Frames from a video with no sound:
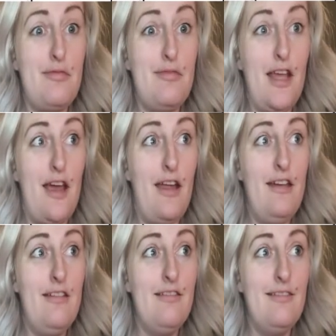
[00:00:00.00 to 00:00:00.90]

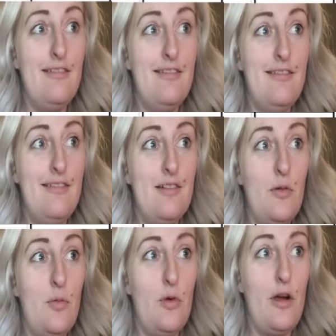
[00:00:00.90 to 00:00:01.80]
10.
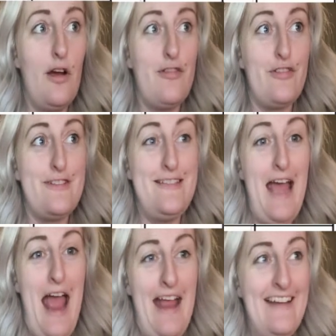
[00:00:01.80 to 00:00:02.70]
We'll go for
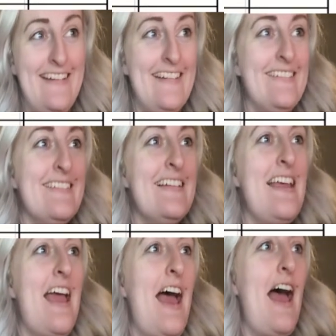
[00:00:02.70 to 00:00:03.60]
10.
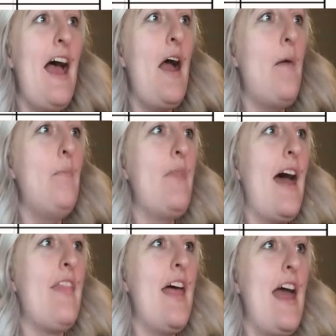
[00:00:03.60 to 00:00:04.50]
Um,
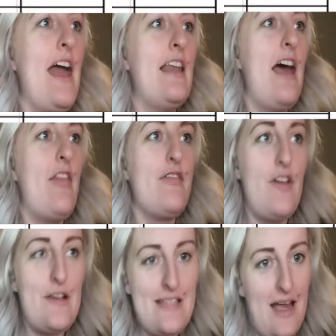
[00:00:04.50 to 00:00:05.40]
and then the
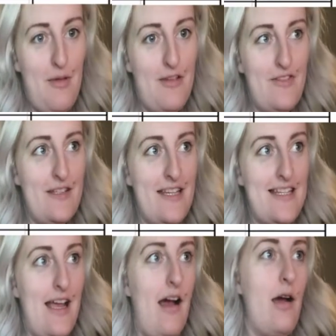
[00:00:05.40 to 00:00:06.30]
first time I filled this
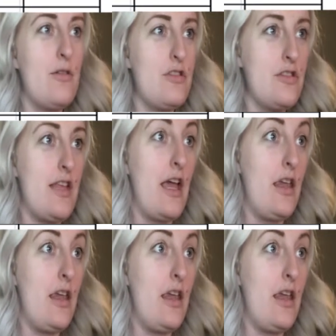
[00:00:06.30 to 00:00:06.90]
out, I was just like,